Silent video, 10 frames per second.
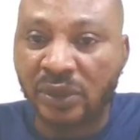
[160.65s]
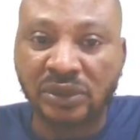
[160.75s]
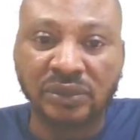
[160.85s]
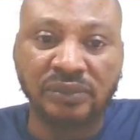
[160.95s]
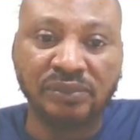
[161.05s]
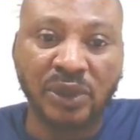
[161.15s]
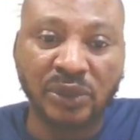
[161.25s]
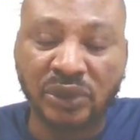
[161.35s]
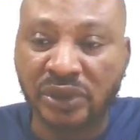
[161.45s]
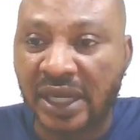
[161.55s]
you want to be
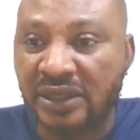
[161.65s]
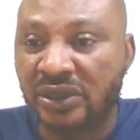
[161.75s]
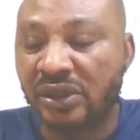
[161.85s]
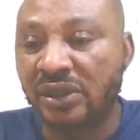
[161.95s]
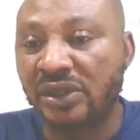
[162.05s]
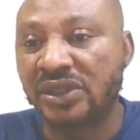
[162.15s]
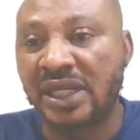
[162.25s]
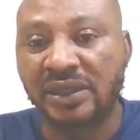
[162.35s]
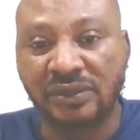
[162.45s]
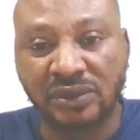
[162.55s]
able to write us,
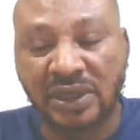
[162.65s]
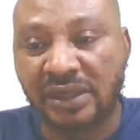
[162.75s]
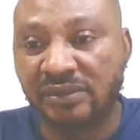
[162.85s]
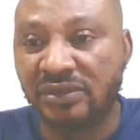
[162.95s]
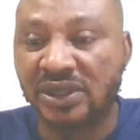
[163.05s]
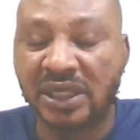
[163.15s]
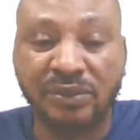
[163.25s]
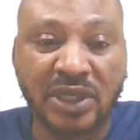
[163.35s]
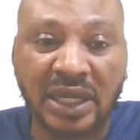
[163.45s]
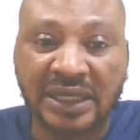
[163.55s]
and you can
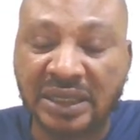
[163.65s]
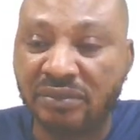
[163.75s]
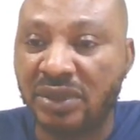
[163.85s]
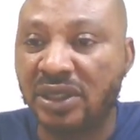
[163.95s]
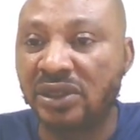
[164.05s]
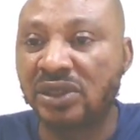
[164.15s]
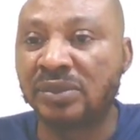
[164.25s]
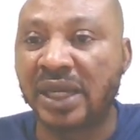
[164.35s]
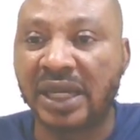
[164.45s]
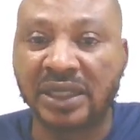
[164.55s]
send me an email through
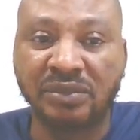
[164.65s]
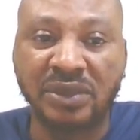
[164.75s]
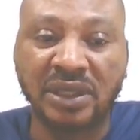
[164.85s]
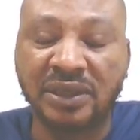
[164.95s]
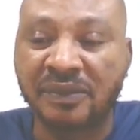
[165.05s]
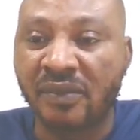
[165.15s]
my email,